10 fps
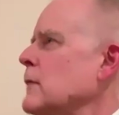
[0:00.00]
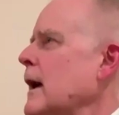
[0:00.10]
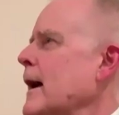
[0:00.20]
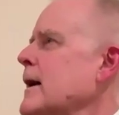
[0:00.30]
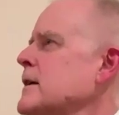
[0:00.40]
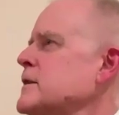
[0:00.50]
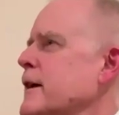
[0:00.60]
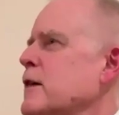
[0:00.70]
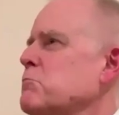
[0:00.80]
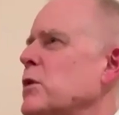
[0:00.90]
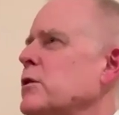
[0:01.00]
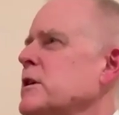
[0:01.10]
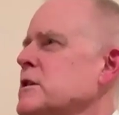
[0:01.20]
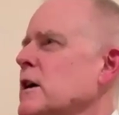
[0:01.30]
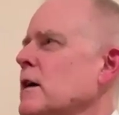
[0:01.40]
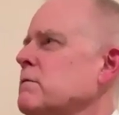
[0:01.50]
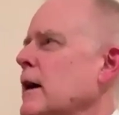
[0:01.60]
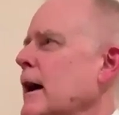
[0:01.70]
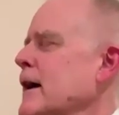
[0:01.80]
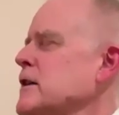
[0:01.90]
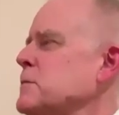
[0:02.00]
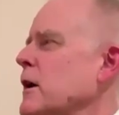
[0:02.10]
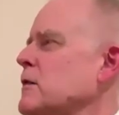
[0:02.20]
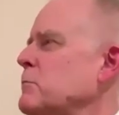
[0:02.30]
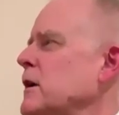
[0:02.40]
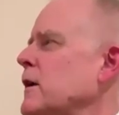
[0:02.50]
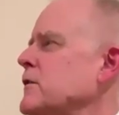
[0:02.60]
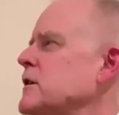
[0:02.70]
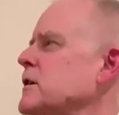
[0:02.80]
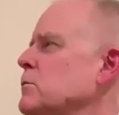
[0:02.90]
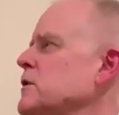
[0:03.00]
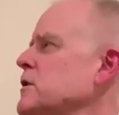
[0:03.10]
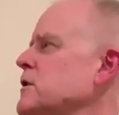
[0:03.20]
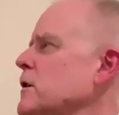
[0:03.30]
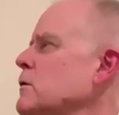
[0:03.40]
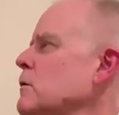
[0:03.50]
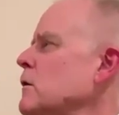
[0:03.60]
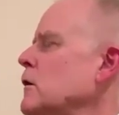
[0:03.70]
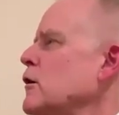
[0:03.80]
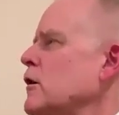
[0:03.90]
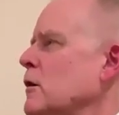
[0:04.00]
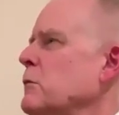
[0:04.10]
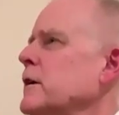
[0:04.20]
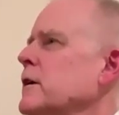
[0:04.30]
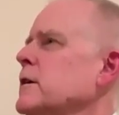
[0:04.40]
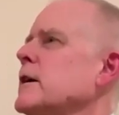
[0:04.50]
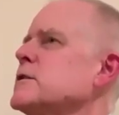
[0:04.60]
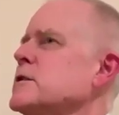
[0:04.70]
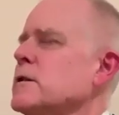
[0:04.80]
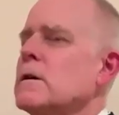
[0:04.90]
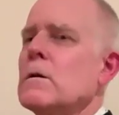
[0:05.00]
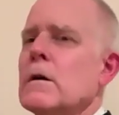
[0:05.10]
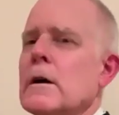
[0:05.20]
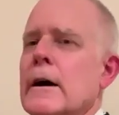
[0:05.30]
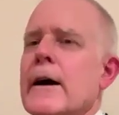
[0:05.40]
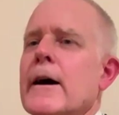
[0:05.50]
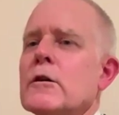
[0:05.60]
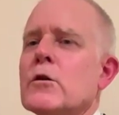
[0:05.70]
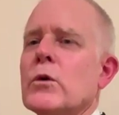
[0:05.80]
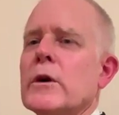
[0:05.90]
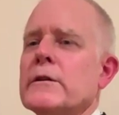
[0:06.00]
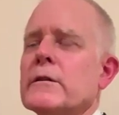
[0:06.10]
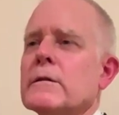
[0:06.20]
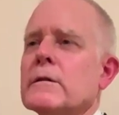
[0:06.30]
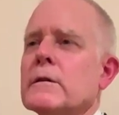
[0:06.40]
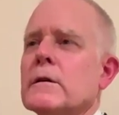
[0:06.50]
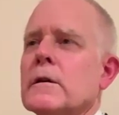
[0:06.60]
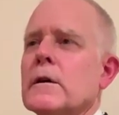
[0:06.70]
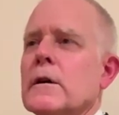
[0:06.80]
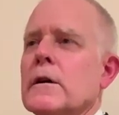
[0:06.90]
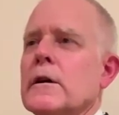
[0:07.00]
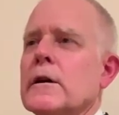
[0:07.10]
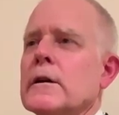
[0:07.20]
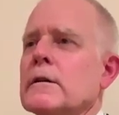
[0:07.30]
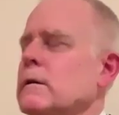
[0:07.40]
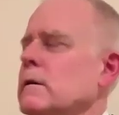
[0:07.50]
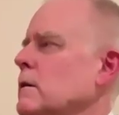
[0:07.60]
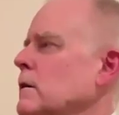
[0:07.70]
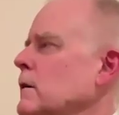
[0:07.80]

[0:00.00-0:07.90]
has that bodhisattva aspect because he was so committed and so eloquent in